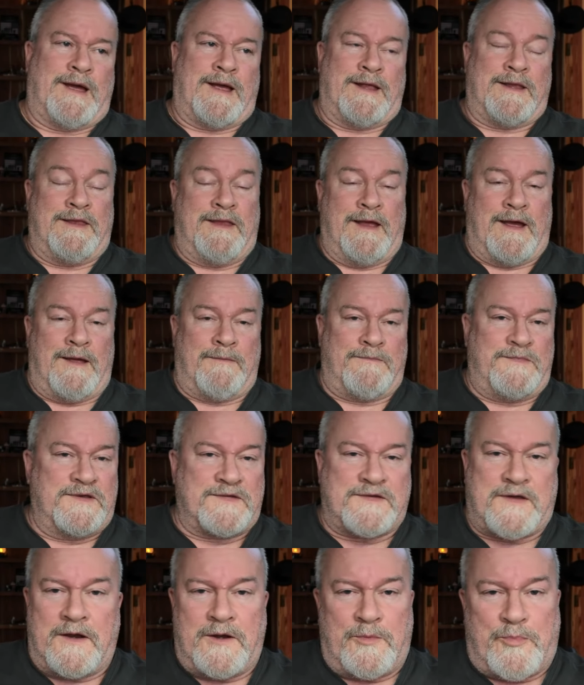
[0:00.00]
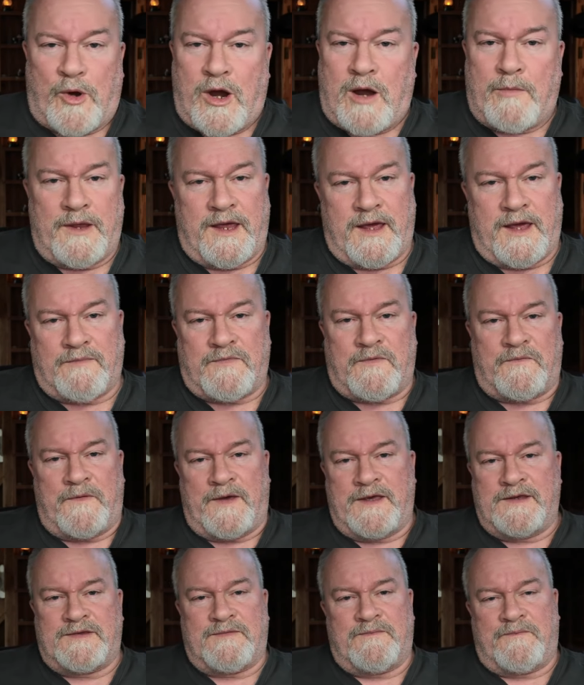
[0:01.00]
I, am just going to probably have to
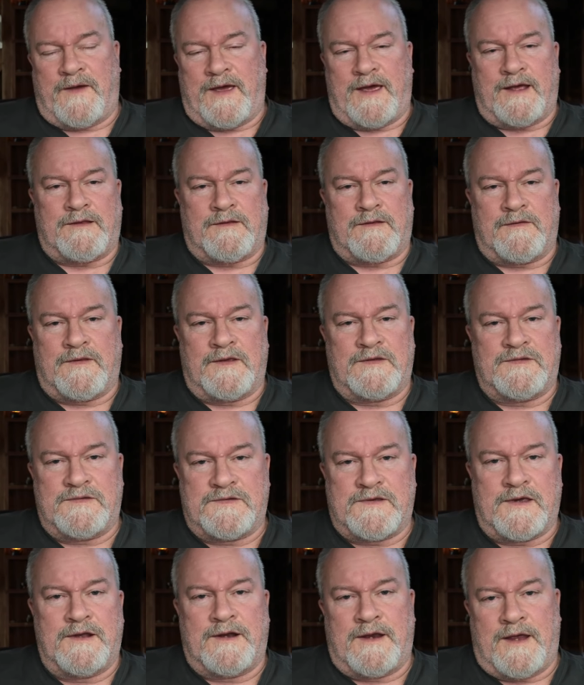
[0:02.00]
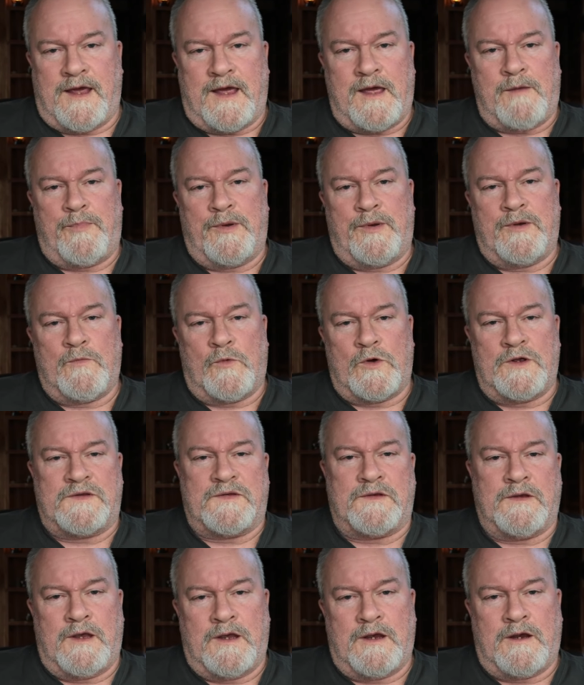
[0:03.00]
face the fact that this is going to happen
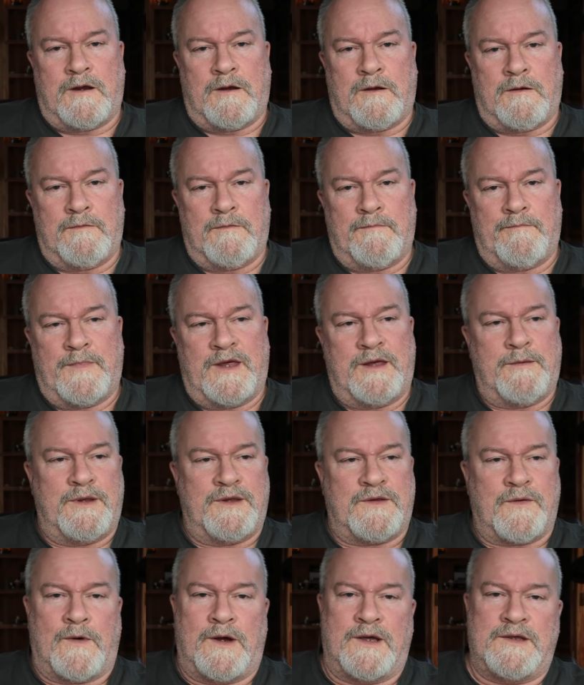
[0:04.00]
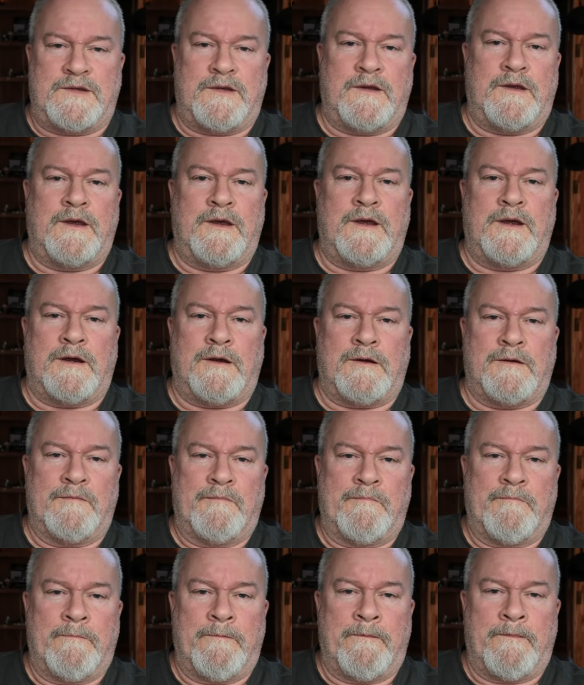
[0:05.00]
once a year, maybe twice a year.
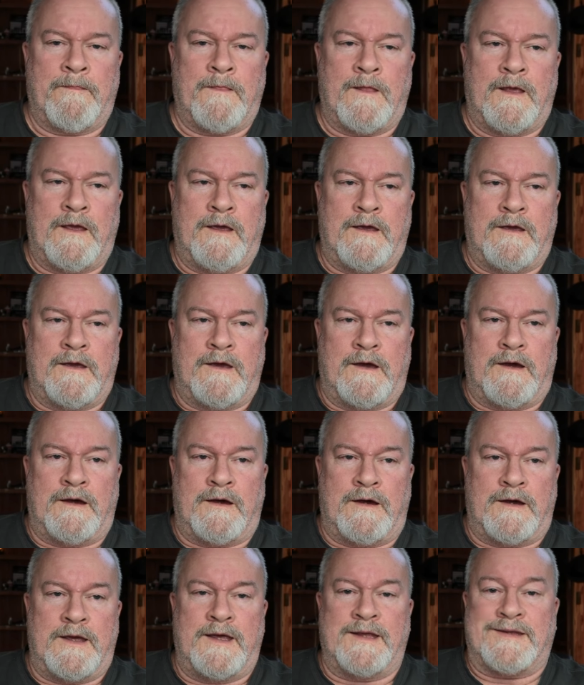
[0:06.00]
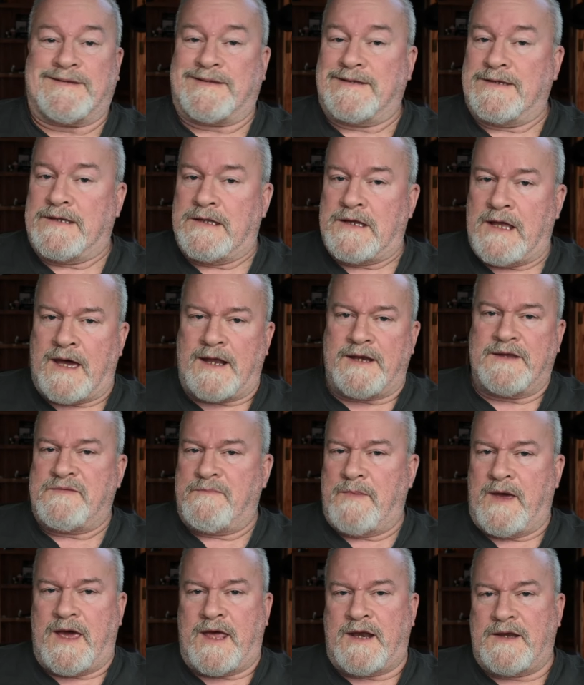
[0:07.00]
Uh, it's not as
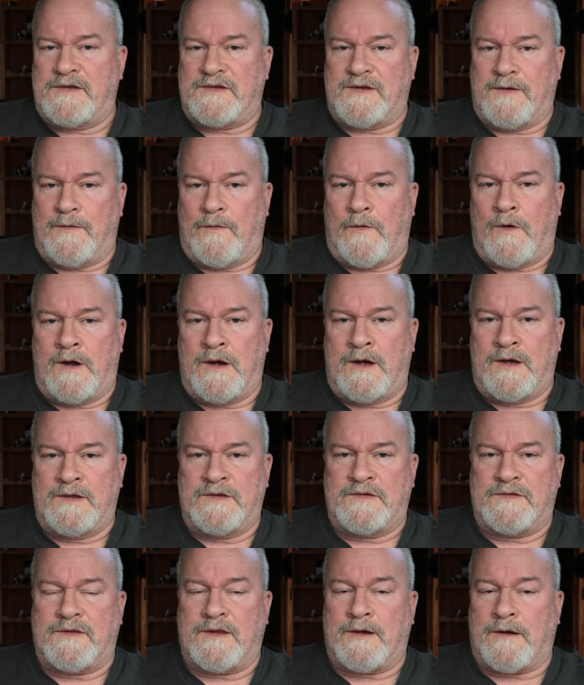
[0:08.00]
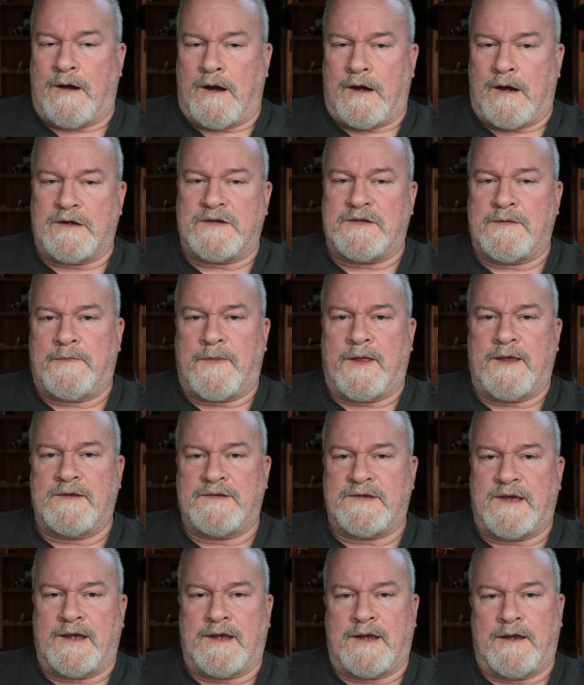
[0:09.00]
bad as it was. There are some
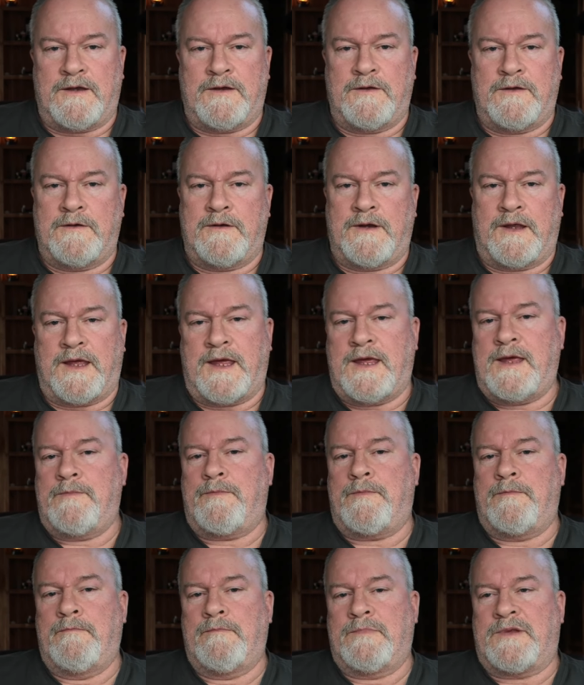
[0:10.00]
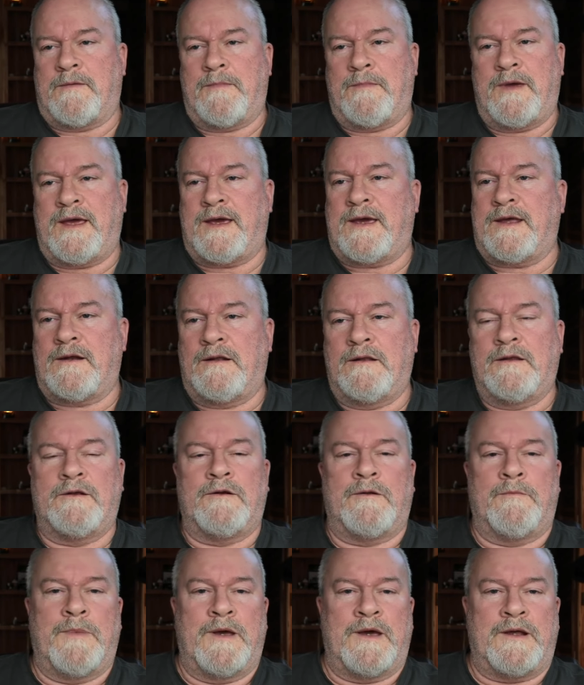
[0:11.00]
things I can do to keep to make it a
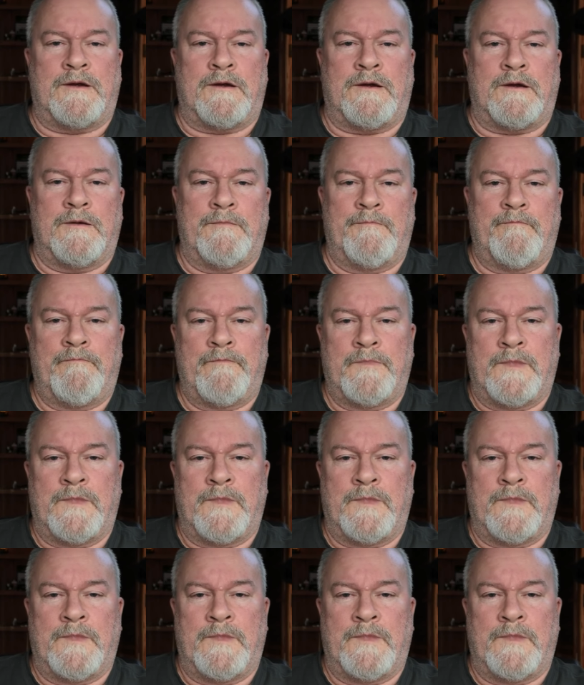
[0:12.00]
little better,